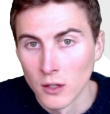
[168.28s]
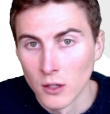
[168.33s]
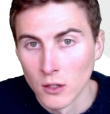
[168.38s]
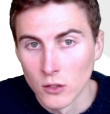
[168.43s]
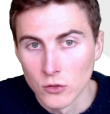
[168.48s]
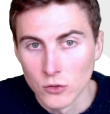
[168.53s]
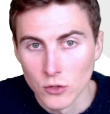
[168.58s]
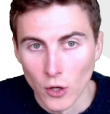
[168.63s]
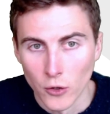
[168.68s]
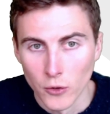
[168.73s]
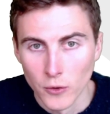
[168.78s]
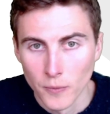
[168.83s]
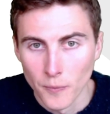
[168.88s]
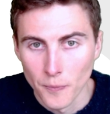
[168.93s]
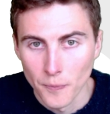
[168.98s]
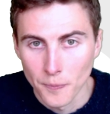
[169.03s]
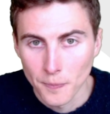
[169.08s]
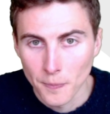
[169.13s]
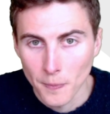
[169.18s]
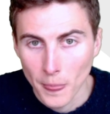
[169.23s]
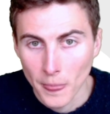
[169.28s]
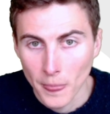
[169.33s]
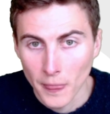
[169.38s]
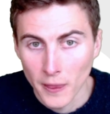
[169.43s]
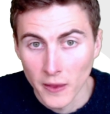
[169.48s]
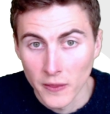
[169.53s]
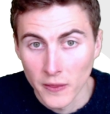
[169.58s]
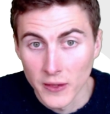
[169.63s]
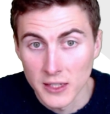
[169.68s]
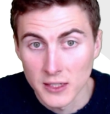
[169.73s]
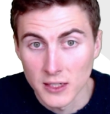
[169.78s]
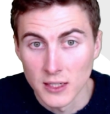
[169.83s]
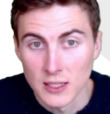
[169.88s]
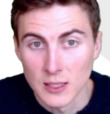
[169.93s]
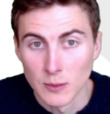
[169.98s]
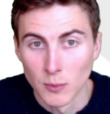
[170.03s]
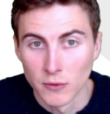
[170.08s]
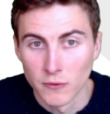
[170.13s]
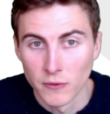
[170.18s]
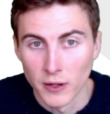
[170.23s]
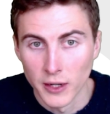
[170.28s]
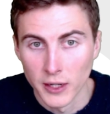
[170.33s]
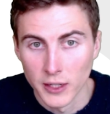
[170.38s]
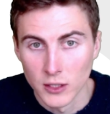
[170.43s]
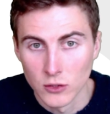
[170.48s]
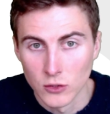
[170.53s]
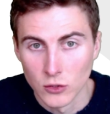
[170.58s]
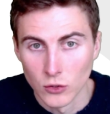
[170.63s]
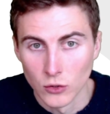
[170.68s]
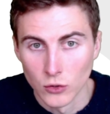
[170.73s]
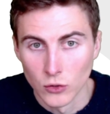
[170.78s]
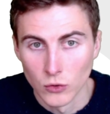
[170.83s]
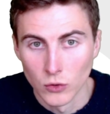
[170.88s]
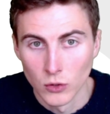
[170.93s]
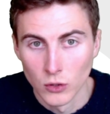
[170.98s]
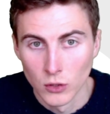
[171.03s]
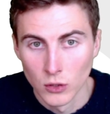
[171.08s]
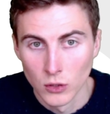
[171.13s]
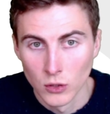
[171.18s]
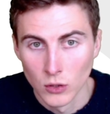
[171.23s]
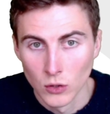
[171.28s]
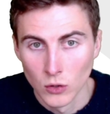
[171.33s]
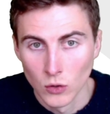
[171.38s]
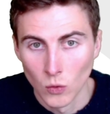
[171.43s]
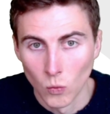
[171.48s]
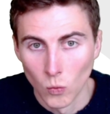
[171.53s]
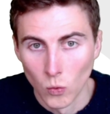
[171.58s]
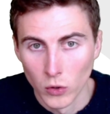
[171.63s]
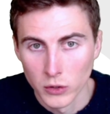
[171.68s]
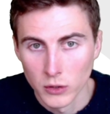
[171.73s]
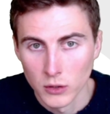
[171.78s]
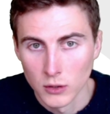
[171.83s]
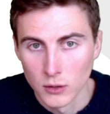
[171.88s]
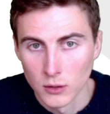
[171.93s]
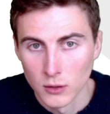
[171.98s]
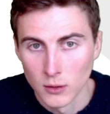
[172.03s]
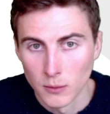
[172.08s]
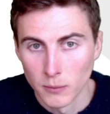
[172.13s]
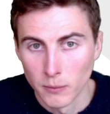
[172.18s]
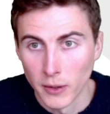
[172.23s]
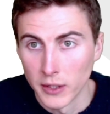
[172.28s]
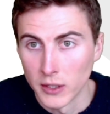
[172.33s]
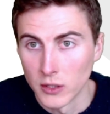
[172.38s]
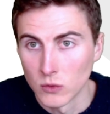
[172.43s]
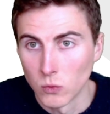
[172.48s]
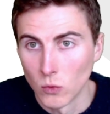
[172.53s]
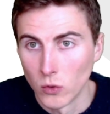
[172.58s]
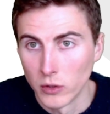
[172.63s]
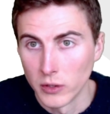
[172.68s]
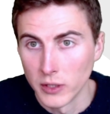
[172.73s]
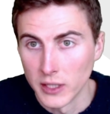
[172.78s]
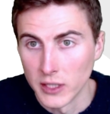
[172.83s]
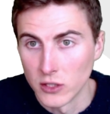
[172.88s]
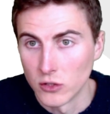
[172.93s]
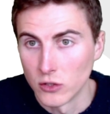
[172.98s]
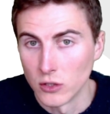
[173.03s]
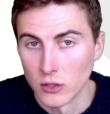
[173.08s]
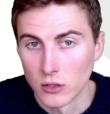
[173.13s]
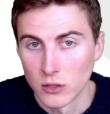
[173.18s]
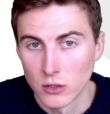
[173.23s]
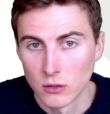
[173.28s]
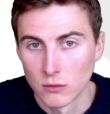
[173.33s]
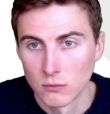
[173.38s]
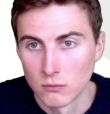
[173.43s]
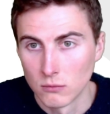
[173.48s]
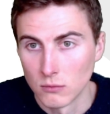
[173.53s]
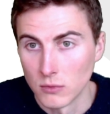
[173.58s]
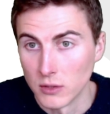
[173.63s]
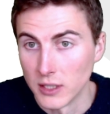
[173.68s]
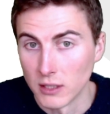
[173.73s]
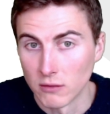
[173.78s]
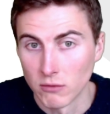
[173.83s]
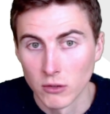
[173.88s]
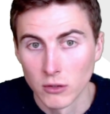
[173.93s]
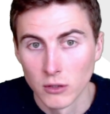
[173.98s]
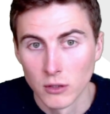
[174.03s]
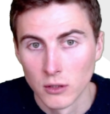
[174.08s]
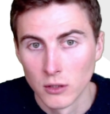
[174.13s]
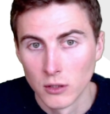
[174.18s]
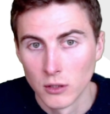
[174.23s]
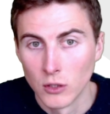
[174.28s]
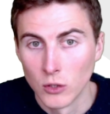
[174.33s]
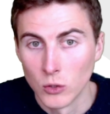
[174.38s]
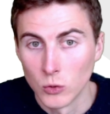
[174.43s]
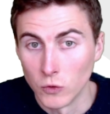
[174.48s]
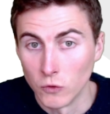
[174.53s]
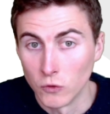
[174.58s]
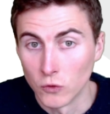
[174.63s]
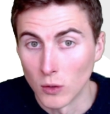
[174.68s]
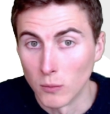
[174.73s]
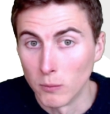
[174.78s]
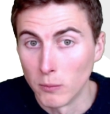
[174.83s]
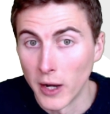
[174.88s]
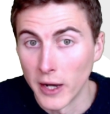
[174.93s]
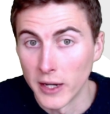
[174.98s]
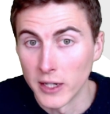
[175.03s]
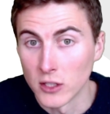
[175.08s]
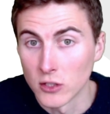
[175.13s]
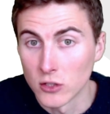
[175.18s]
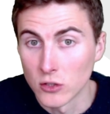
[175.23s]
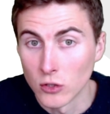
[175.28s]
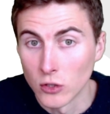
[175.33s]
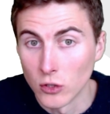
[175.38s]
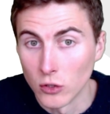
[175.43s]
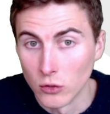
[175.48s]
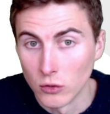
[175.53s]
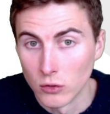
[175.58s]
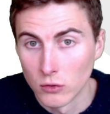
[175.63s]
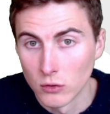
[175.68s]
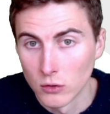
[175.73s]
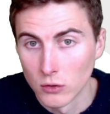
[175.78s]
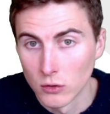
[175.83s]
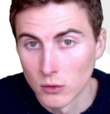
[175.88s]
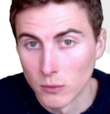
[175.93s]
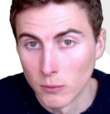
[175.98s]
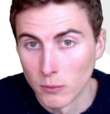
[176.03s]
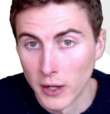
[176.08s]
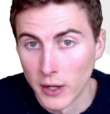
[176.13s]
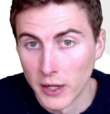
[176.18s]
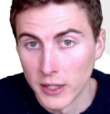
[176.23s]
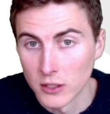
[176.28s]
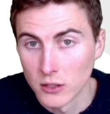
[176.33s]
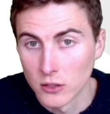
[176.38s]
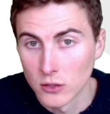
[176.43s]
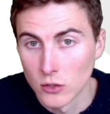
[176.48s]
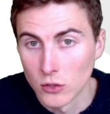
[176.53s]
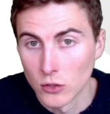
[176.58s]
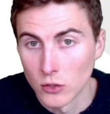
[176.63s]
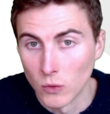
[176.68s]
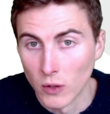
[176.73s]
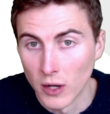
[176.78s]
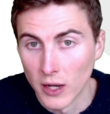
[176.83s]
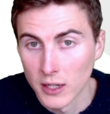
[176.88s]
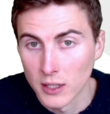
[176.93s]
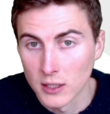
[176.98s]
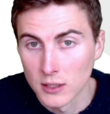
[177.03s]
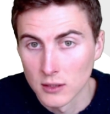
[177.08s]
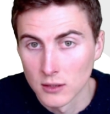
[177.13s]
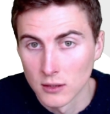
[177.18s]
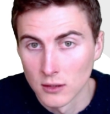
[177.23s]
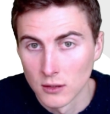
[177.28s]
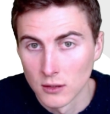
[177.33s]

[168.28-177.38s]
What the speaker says: So that's going to simplify to 1 minus 1 is just 0. So we've got minus 2x